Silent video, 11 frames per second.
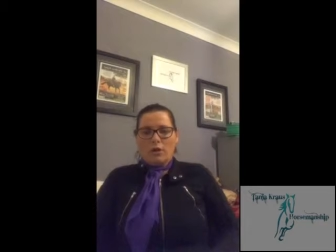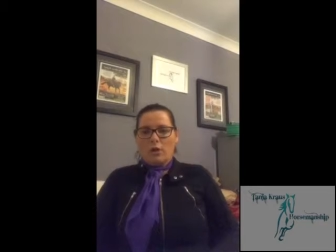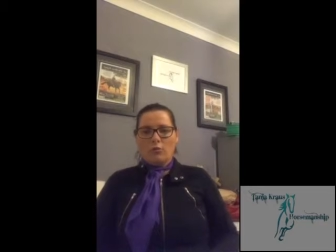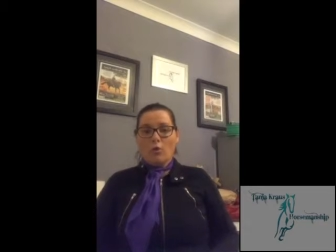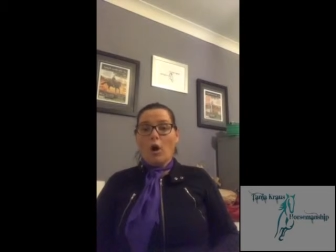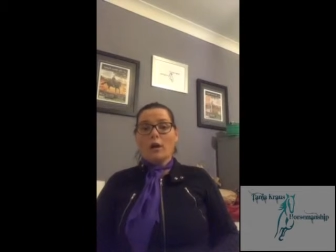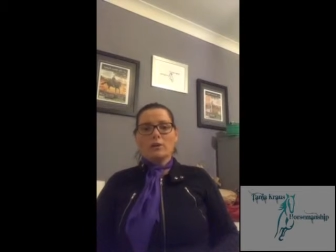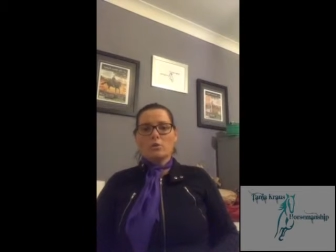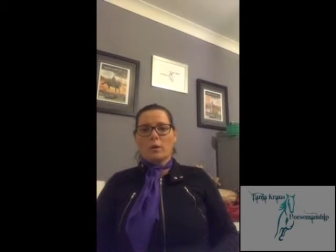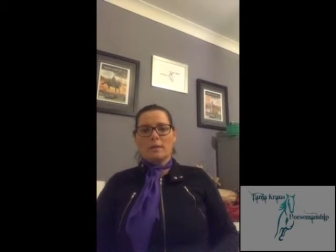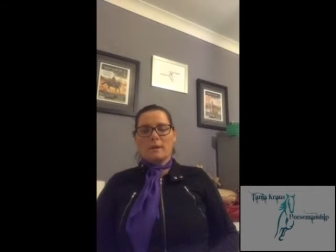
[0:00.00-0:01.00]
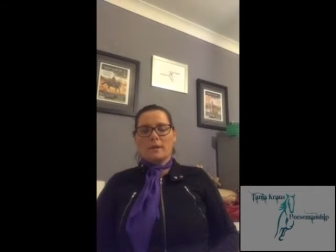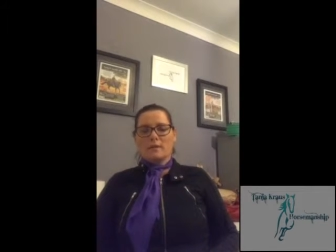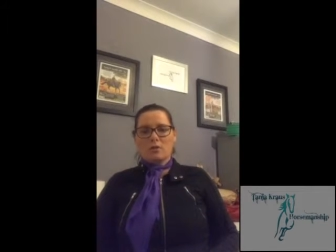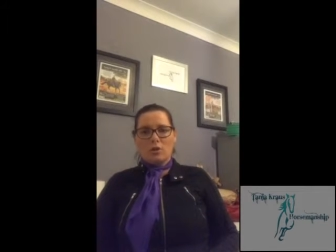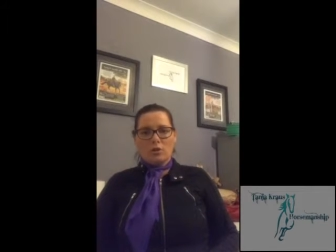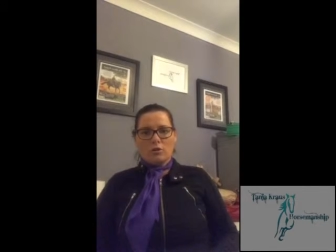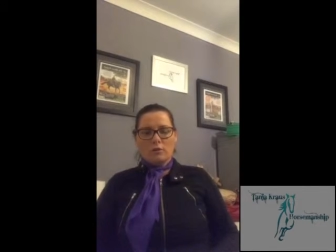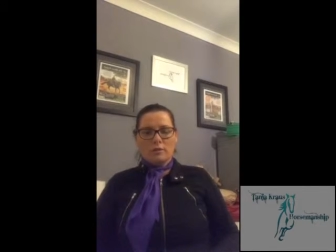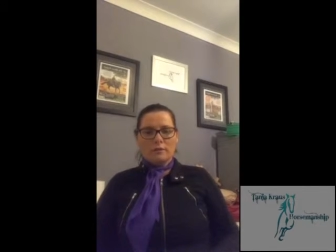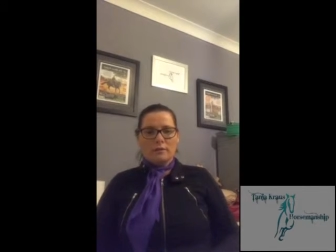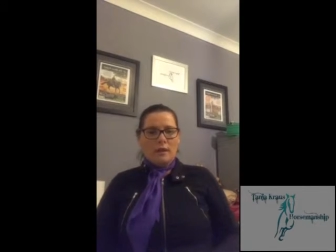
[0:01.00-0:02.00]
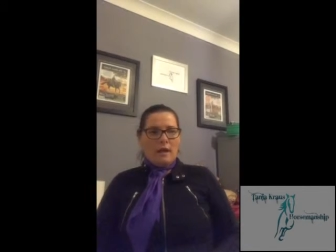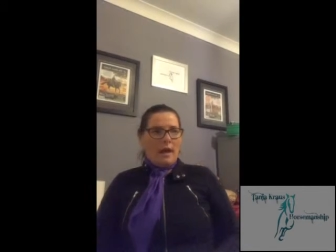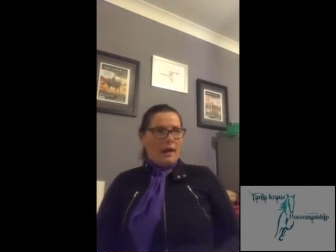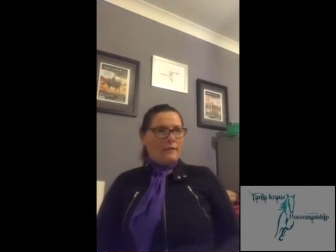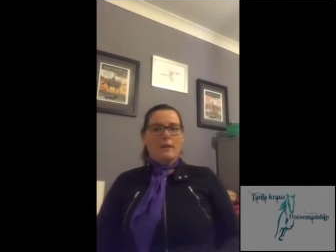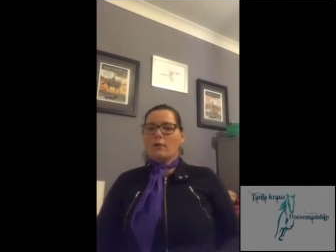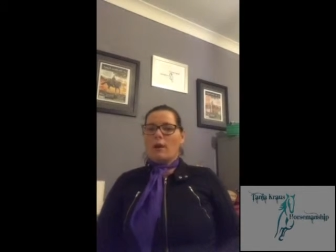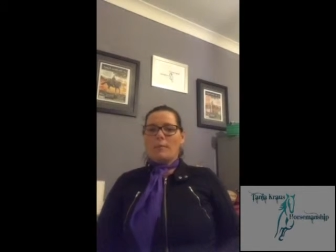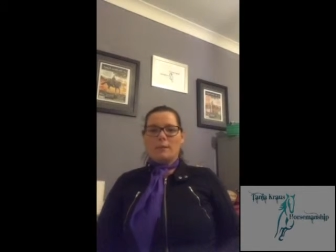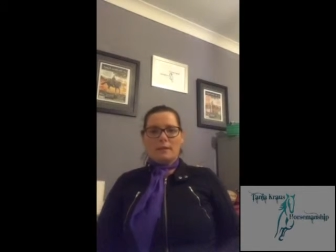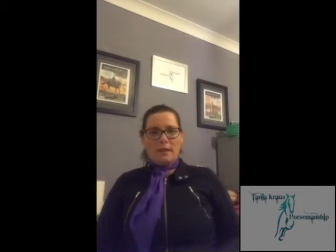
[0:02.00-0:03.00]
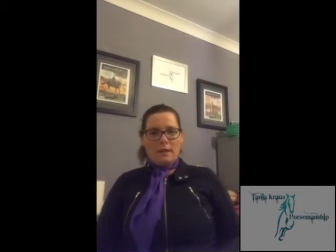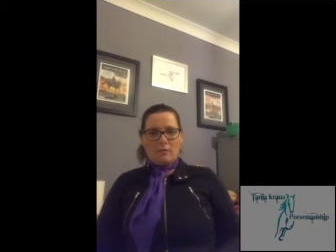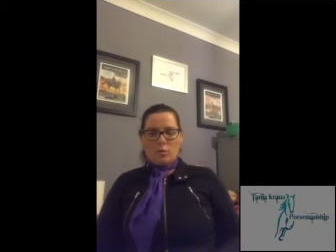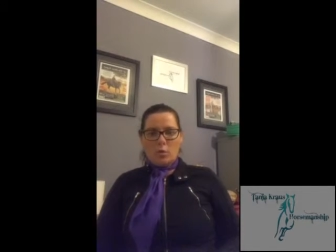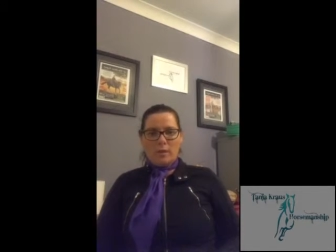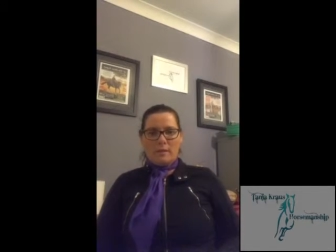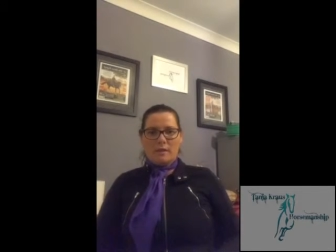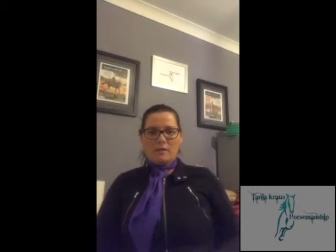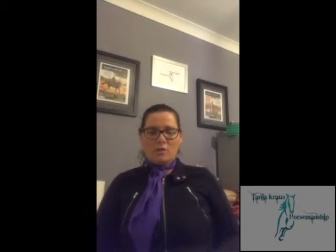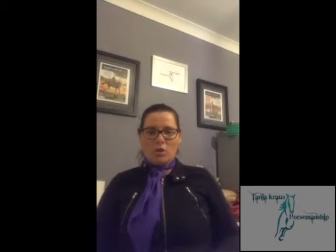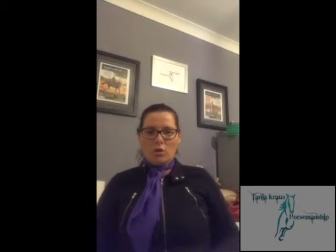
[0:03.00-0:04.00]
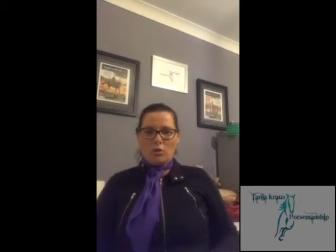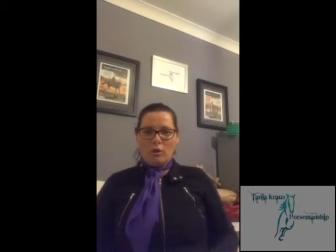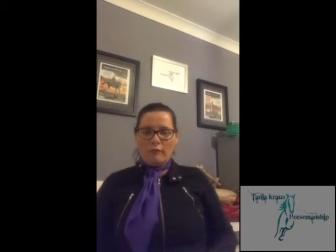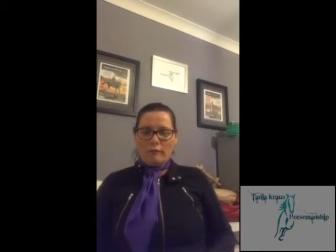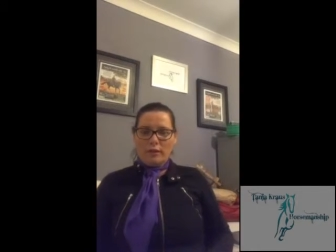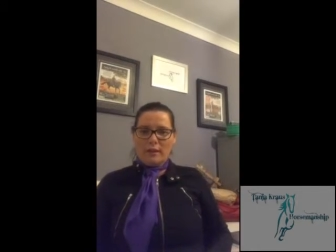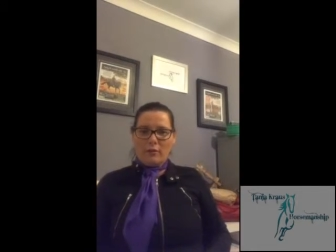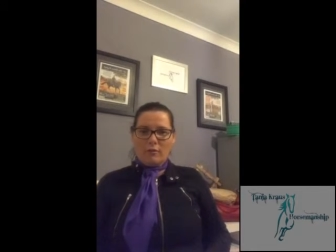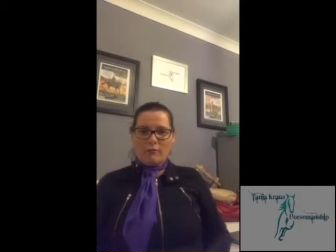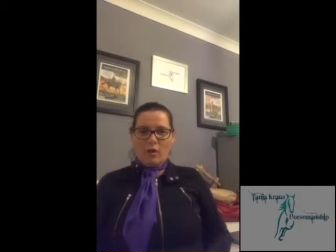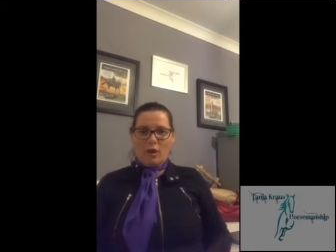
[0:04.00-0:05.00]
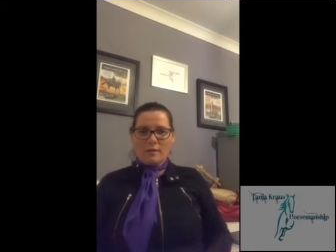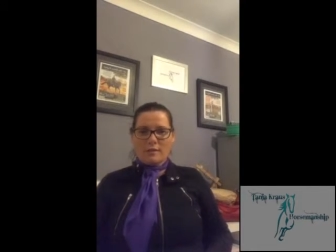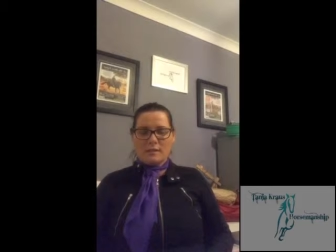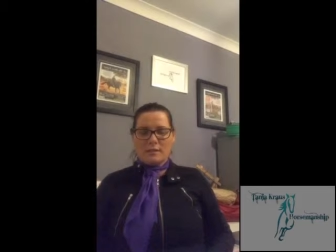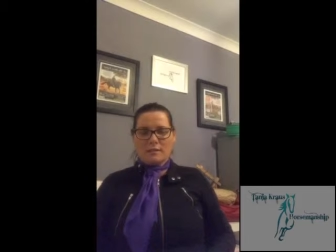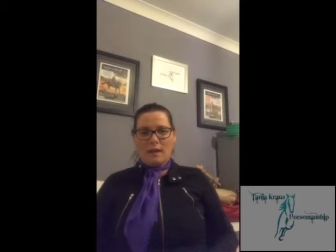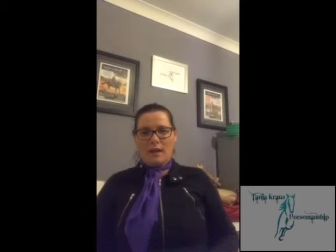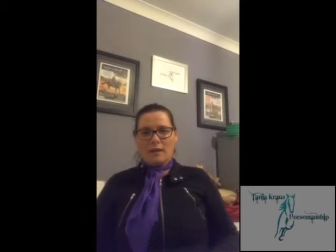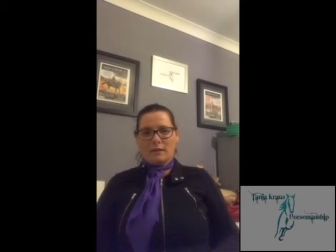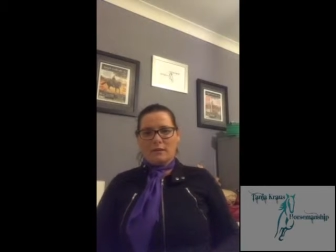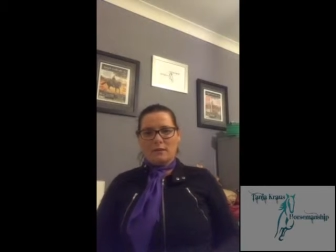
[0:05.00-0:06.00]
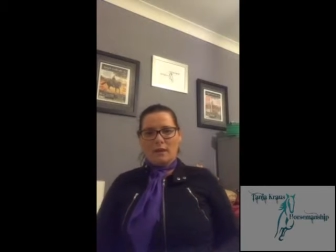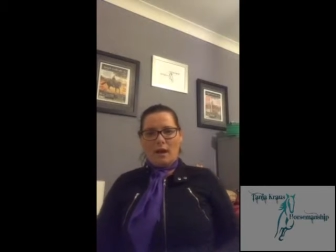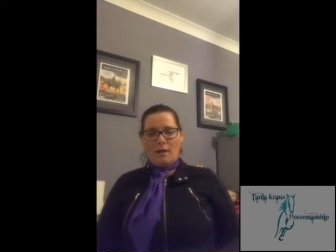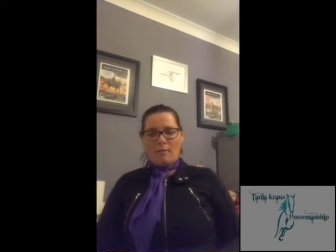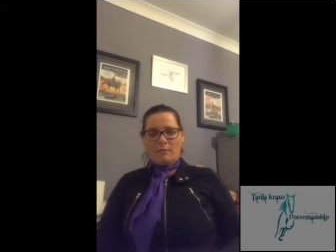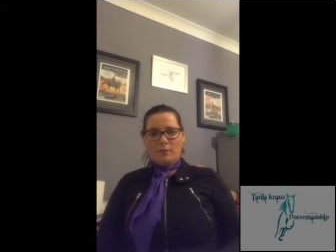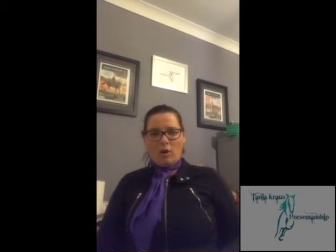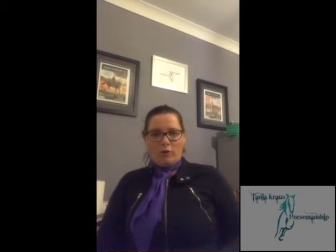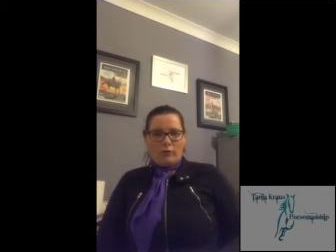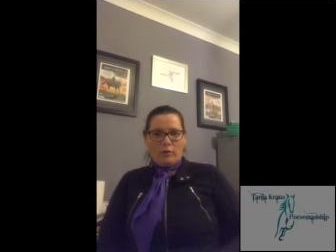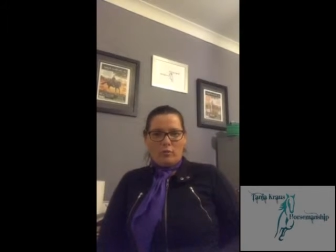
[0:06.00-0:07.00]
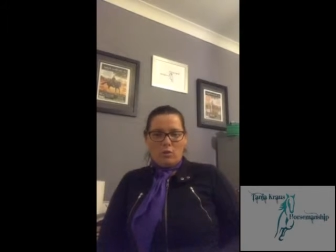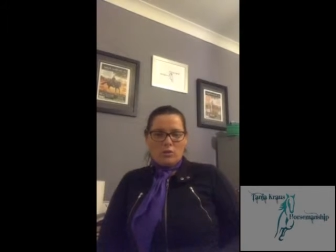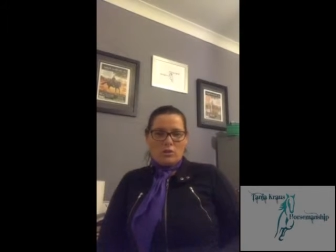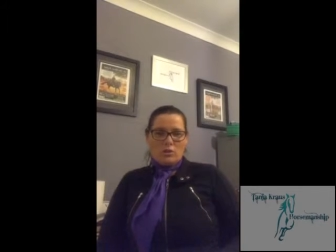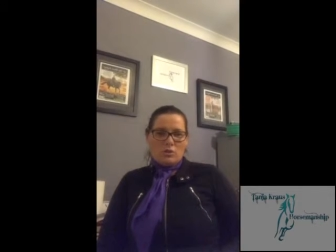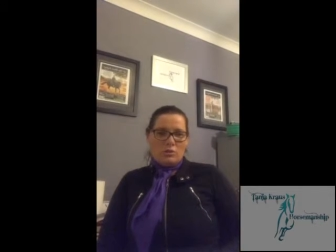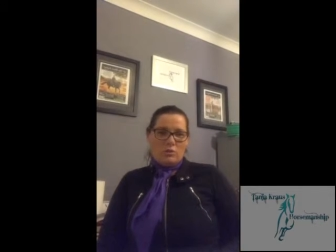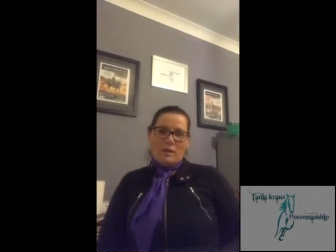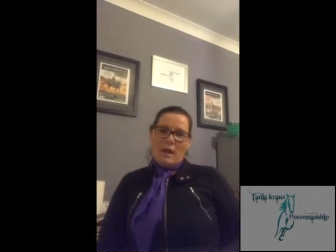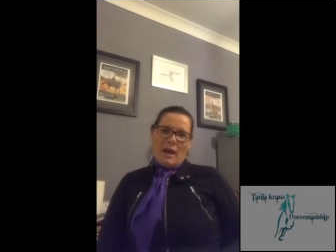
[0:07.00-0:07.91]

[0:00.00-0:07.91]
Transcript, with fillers: I don't know, ride a 20-meter circle, and they're up in that 20-meter circle offering their advice and offering what to do.